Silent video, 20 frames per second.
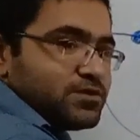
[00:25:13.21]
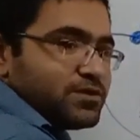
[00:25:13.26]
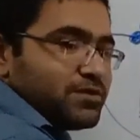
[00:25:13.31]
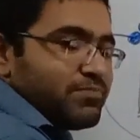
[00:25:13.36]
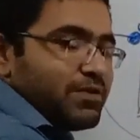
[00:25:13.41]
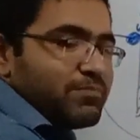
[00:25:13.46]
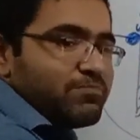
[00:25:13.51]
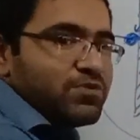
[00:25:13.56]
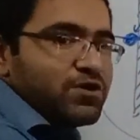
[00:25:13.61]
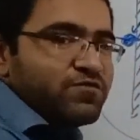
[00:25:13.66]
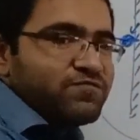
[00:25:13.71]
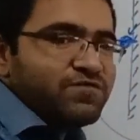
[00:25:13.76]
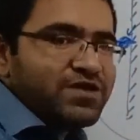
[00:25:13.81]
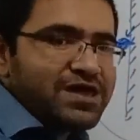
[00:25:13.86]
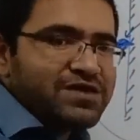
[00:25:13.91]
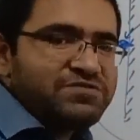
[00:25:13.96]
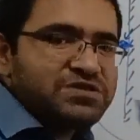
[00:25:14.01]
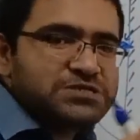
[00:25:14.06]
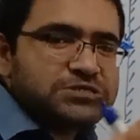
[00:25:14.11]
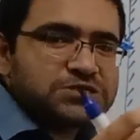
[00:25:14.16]
remember,
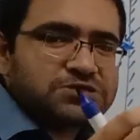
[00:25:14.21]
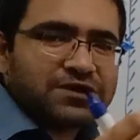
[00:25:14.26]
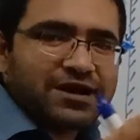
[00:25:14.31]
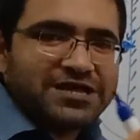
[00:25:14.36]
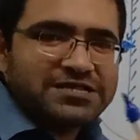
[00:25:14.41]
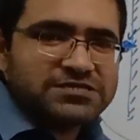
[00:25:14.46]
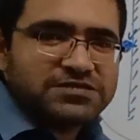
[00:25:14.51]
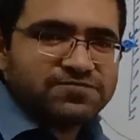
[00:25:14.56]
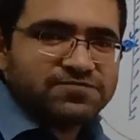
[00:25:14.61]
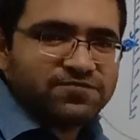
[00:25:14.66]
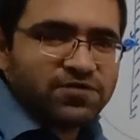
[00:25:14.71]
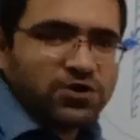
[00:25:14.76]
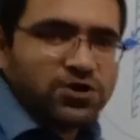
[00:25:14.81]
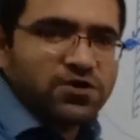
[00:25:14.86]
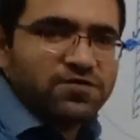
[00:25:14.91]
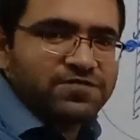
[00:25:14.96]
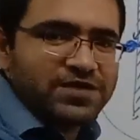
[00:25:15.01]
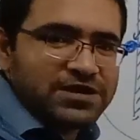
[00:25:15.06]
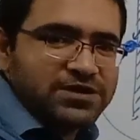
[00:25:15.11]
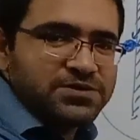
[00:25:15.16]
wave is transfer
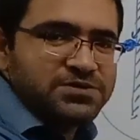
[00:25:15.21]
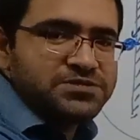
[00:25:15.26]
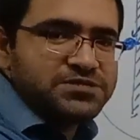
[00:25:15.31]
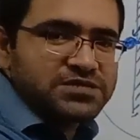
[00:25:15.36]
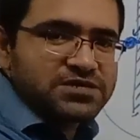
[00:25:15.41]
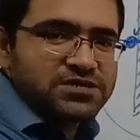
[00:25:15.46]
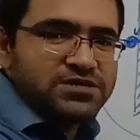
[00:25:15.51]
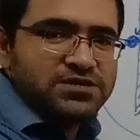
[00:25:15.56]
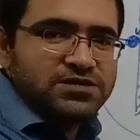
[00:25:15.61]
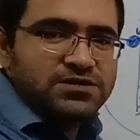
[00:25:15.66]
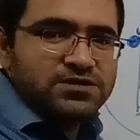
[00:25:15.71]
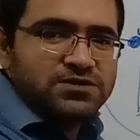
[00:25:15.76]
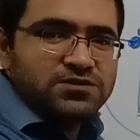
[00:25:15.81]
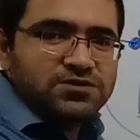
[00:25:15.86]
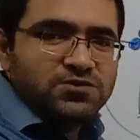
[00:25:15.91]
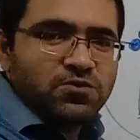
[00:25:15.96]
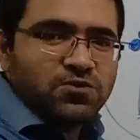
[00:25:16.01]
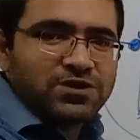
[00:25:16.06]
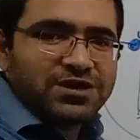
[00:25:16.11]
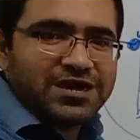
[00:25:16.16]
of energy.
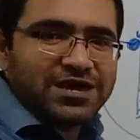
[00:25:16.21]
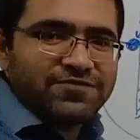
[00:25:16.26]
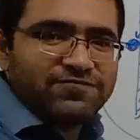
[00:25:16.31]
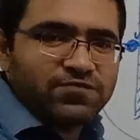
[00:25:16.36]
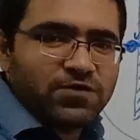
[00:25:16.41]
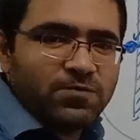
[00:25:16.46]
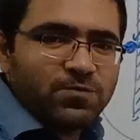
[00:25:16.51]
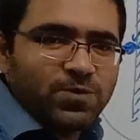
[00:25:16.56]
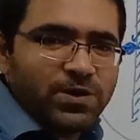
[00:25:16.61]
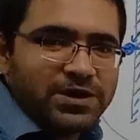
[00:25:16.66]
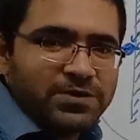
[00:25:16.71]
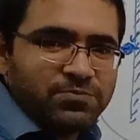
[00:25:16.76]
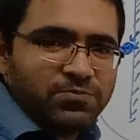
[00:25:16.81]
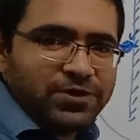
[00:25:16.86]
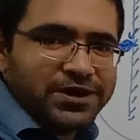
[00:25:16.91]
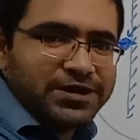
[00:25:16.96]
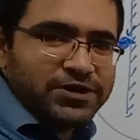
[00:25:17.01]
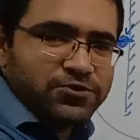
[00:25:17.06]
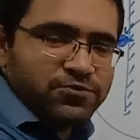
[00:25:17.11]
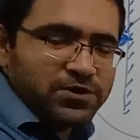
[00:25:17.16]
Okay, from one
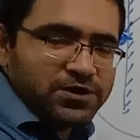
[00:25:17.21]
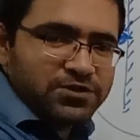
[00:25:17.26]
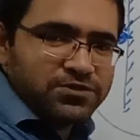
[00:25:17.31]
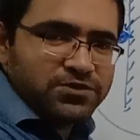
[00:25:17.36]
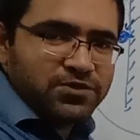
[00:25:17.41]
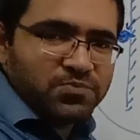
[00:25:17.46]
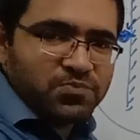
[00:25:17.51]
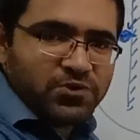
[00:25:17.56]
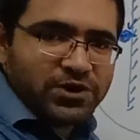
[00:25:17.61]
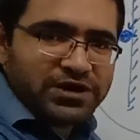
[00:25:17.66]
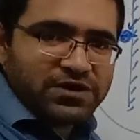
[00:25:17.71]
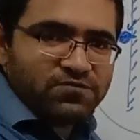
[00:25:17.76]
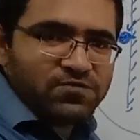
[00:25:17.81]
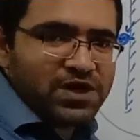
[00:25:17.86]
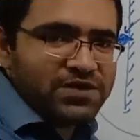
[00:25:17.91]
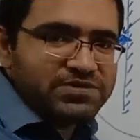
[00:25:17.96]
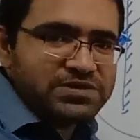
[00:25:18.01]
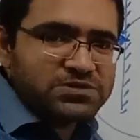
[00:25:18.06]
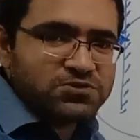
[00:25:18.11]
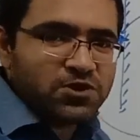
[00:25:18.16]
point to another point.
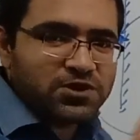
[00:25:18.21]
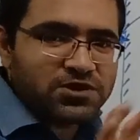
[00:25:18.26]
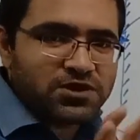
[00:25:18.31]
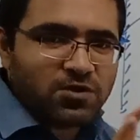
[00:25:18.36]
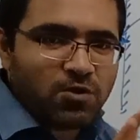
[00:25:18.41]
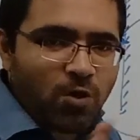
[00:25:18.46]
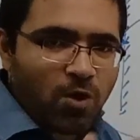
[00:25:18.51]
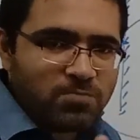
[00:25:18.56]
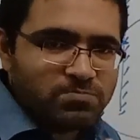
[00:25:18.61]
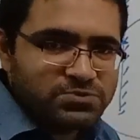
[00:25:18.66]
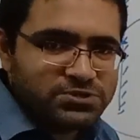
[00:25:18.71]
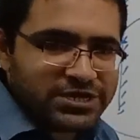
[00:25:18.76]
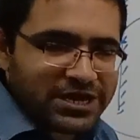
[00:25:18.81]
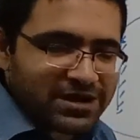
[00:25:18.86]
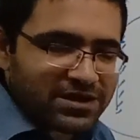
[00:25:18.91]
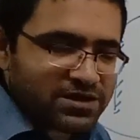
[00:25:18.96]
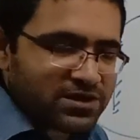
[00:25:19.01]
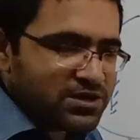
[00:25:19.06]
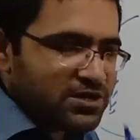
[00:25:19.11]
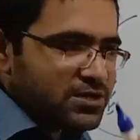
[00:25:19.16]
Wave is not an
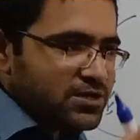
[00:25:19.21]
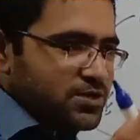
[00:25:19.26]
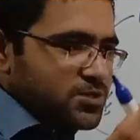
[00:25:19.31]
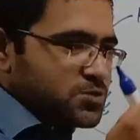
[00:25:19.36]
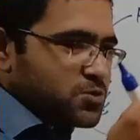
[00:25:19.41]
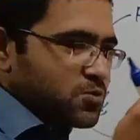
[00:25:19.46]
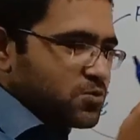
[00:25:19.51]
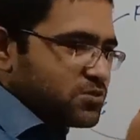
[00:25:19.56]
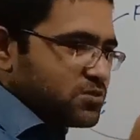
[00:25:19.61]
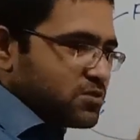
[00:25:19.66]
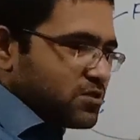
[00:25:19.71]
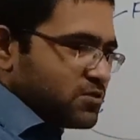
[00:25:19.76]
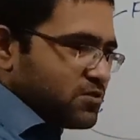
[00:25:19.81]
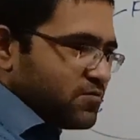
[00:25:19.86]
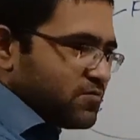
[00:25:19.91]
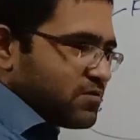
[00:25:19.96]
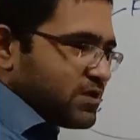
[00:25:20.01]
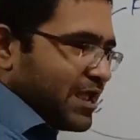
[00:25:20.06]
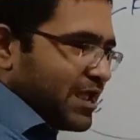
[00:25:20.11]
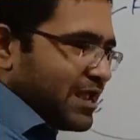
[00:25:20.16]
object. So
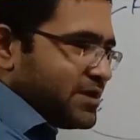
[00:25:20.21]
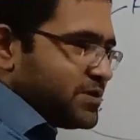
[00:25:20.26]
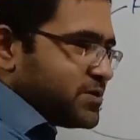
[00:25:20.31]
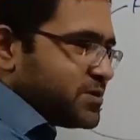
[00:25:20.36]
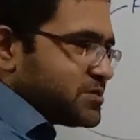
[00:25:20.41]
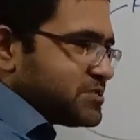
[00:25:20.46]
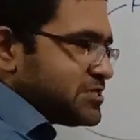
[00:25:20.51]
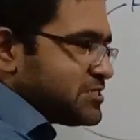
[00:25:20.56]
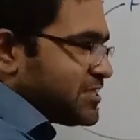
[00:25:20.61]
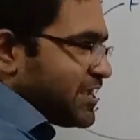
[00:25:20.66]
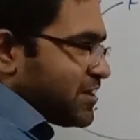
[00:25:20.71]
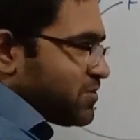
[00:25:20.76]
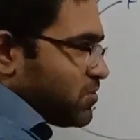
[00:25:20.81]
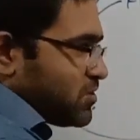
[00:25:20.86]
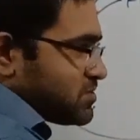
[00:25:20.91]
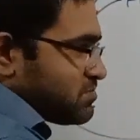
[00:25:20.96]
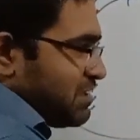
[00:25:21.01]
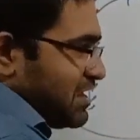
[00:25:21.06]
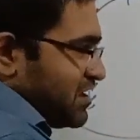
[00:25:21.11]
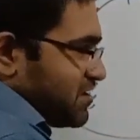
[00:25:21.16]
the energy that
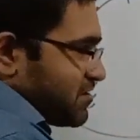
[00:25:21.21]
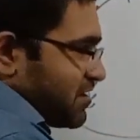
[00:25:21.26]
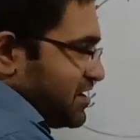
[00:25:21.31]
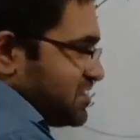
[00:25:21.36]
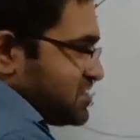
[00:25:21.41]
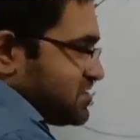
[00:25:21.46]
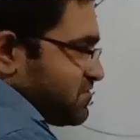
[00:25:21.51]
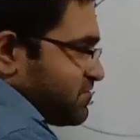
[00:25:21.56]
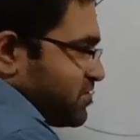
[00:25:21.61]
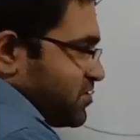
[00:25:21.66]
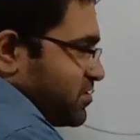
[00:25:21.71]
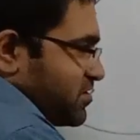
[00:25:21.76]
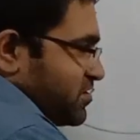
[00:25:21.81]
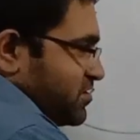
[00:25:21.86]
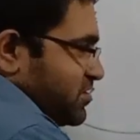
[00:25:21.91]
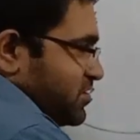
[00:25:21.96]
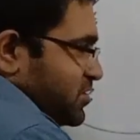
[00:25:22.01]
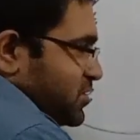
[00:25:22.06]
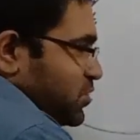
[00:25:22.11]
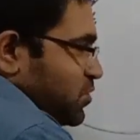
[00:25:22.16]
was being
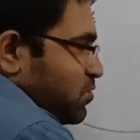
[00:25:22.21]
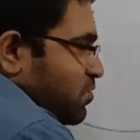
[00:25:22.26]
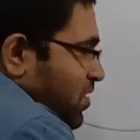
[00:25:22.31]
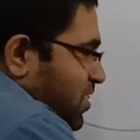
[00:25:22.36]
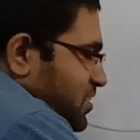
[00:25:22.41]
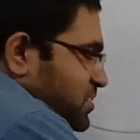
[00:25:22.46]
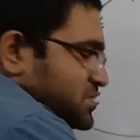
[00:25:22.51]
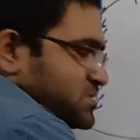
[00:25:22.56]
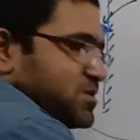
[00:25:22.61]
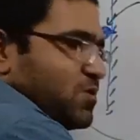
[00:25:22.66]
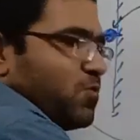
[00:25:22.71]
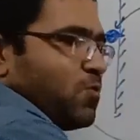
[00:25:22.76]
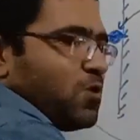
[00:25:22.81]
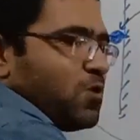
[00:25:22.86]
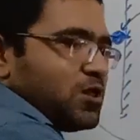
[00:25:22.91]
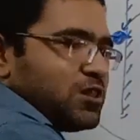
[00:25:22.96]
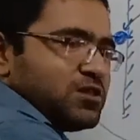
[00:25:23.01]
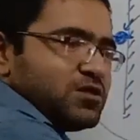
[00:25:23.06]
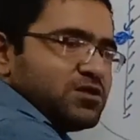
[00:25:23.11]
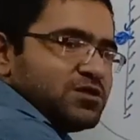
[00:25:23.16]
transferred towards the
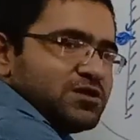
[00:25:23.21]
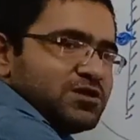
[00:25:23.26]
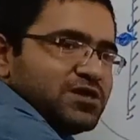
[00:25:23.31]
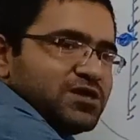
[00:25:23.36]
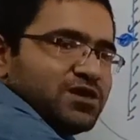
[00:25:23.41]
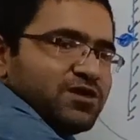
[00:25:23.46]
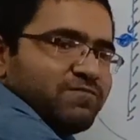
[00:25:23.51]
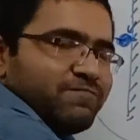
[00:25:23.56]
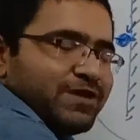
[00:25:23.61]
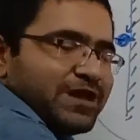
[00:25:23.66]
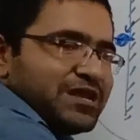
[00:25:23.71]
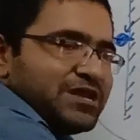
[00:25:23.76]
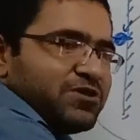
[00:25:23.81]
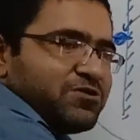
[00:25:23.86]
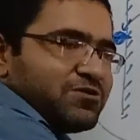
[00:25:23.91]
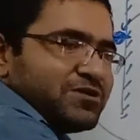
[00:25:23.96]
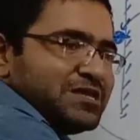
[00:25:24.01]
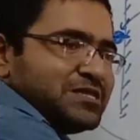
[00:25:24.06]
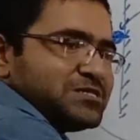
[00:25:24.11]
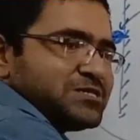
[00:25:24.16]
wall, when
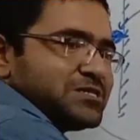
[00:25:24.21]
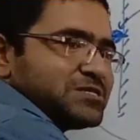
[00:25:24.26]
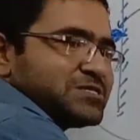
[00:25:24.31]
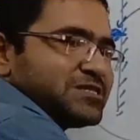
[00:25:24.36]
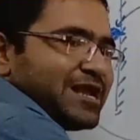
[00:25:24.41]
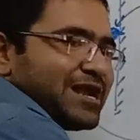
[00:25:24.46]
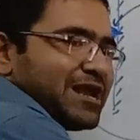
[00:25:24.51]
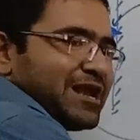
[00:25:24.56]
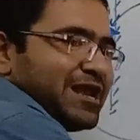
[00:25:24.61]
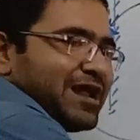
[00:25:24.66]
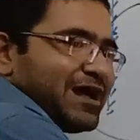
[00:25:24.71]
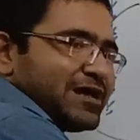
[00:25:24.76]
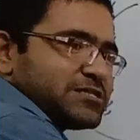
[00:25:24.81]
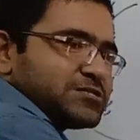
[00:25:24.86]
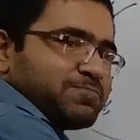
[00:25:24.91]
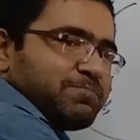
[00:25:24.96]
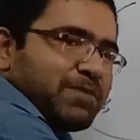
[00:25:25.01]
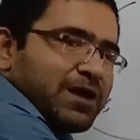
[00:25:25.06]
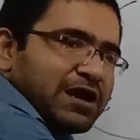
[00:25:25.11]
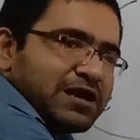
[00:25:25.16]
it reaches that
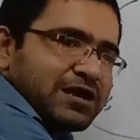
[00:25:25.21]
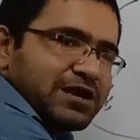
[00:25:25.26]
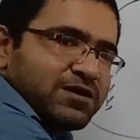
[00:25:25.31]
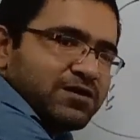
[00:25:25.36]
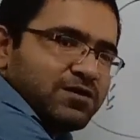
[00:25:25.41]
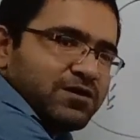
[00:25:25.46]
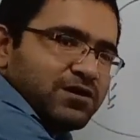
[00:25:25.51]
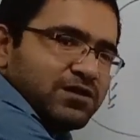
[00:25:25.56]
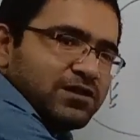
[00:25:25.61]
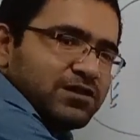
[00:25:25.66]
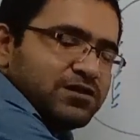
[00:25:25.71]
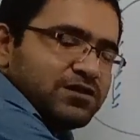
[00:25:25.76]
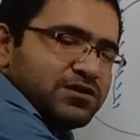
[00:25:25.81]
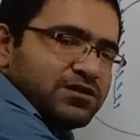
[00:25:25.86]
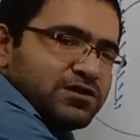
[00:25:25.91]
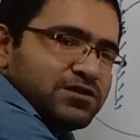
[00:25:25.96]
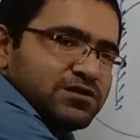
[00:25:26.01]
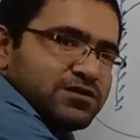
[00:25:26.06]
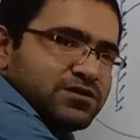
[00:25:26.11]
last particle,